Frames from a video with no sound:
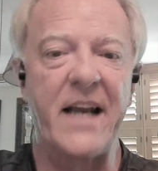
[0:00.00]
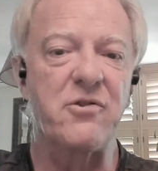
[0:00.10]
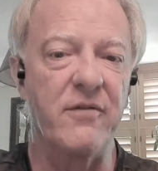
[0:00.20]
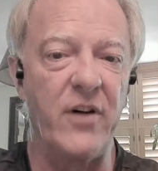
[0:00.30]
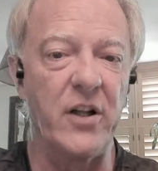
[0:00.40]

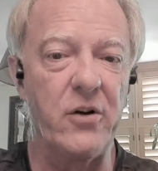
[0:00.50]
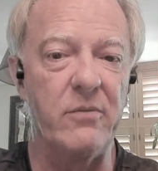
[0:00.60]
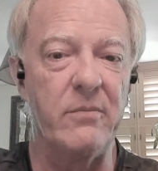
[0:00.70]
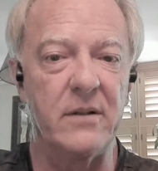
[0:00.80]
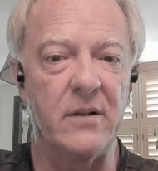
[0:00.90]
Extra
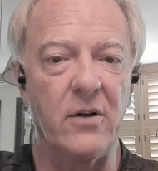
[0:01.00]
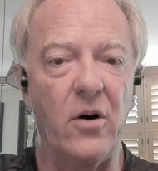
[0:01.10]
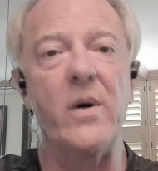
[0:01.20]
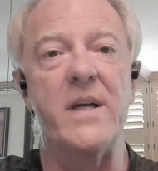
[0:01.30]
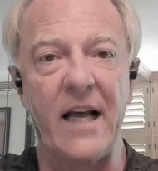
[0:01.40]
volume
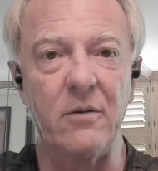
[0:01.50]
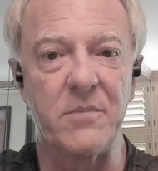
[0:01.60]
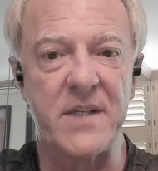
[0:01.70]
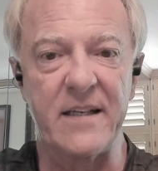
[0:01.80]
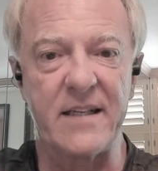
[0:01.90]
always
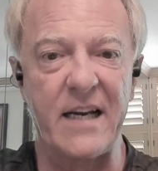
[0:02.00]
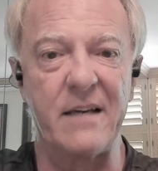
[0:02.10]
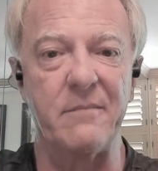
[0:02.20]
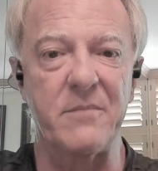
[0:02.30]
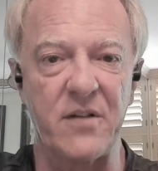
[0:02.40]
helps in
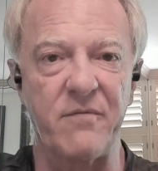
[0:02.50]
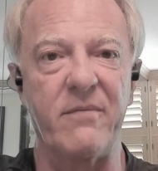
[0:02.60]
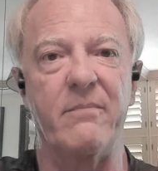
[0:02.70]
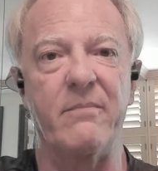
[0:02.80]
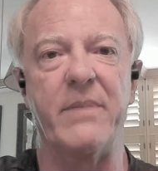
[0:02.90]
terms of
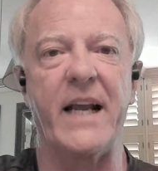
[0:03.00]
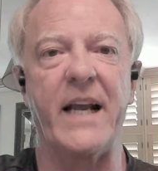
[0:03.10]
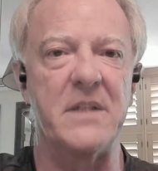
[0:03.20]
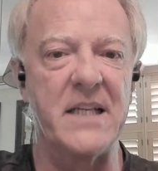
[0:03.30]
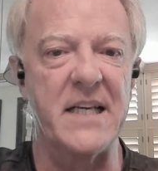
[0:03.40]
being
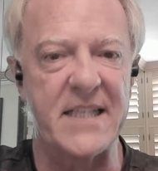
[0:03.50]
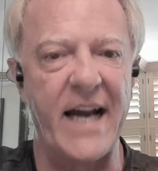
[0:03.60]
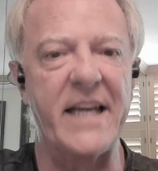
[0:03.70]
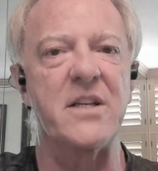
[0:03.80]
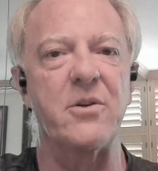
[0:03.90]
able to
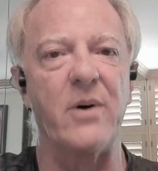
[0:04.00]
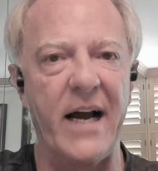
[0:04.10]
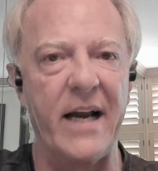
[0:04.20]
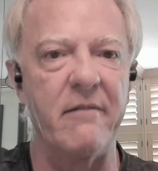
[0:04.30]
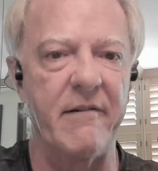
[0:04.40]
design to a
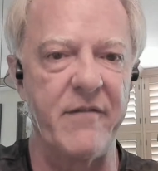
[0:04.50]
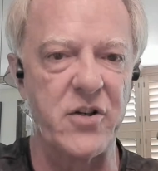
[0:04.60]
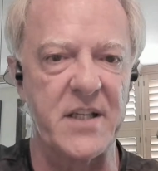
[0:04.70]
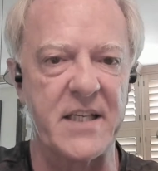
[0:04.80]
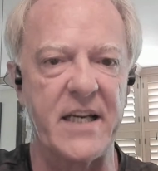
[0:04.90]
higher
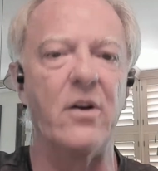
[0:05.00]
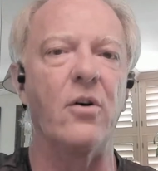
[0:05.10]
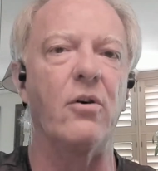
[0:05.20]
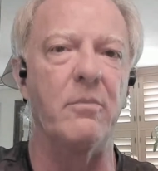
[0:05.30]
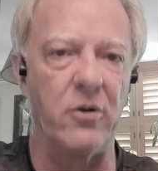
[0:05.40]
efficiency
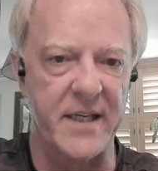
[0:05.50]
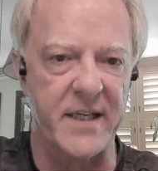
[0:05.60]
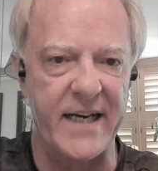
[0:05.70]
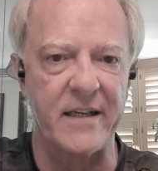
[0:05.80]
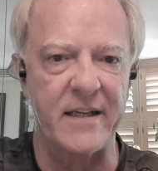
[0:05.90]
or more extended